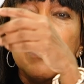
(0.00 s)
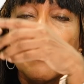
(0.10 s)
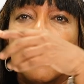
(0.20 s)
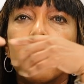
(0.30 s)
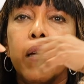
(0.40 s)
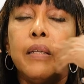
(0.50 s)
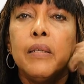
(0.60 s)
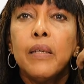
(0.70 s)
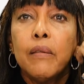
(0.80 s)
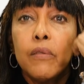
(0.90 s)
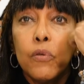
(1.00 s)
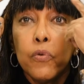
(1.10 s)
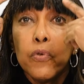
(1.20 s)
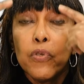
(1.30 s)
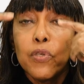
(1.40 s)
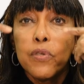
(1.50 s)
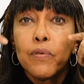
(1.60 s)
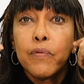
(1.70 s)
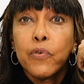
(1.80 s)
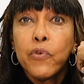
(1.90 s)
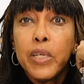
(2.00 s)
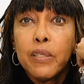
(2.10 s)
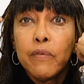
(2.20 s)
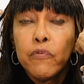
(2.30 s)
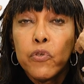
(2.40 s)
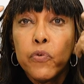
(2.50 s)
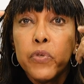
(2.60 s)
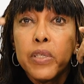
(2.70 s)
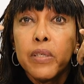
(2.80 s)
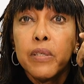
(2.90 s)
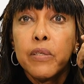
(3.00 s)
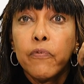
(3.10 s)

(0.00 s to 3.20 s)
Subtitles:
to kind of get those creative juices